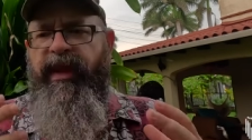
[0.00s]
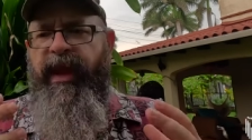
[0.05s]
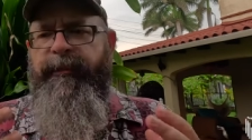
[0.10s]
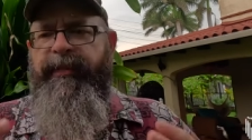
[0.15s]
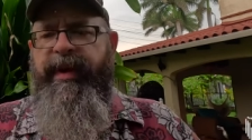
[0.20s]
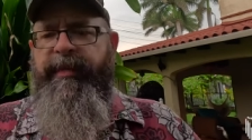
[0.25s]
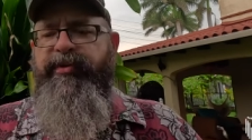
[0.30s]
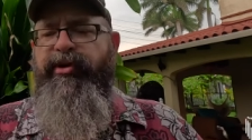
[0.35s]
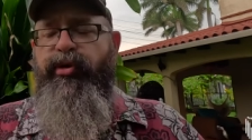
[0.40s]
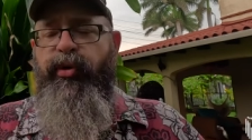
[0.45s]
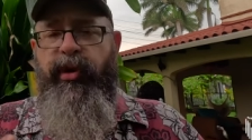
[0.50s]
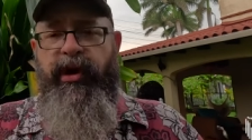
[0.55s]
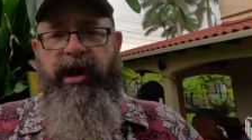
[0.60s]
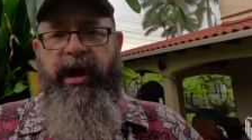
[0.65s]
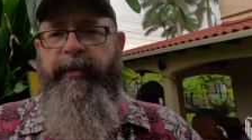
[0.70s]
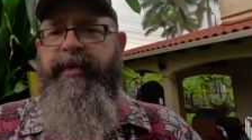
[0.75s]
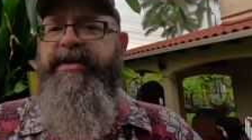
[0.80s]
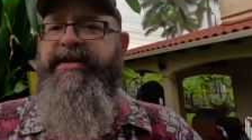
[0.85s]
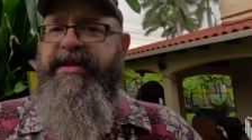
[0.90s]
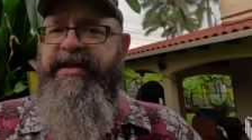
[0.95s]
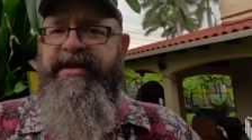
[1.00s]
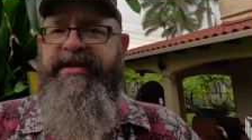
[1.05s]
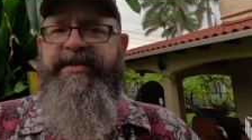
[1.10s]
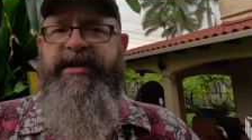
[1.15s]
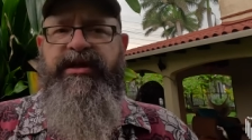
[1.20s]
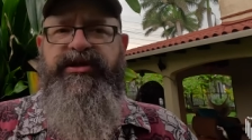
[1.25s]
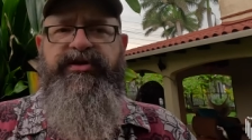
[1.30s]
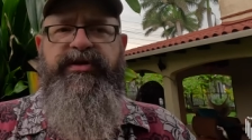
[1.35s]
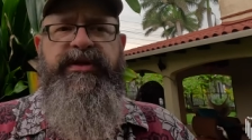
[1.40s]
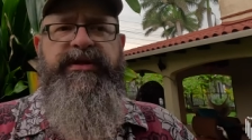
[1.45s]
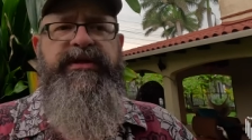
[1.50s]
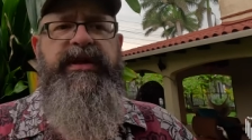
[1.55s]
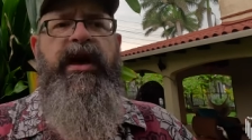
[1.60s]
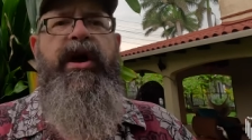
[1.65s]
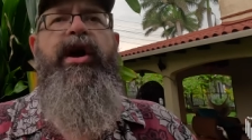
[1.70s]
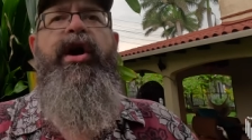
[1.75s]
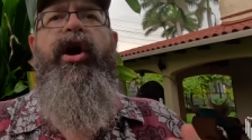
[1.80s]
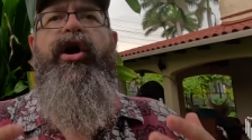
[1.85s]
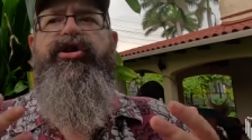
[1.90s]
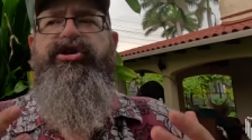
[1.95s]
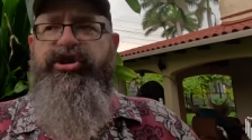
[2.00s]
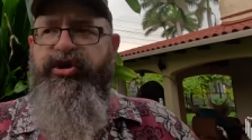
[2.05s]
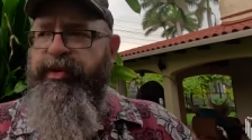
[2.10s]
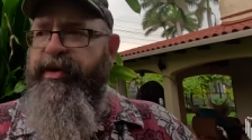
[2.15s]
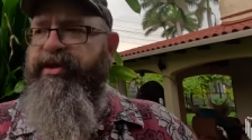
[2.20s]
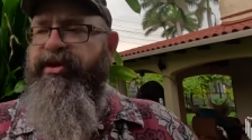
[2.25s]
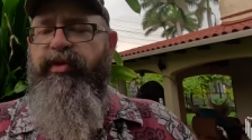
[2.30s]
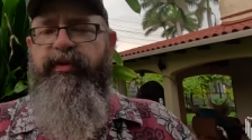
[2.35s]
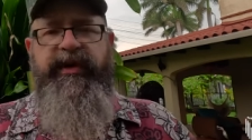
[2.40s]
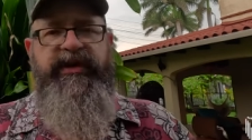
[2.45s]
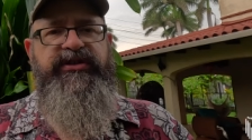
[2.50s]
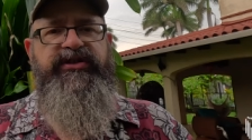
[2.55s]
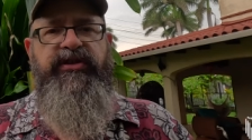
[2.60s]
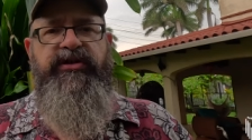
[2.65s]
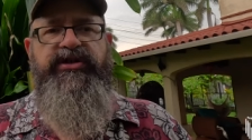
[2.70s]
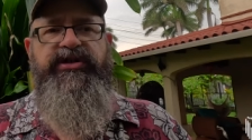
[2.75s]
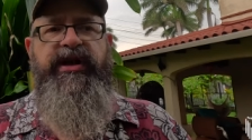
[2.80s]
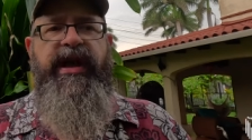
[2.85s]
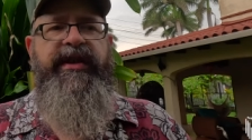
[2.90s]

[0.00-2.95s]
People who are coming to these countries are doing their research,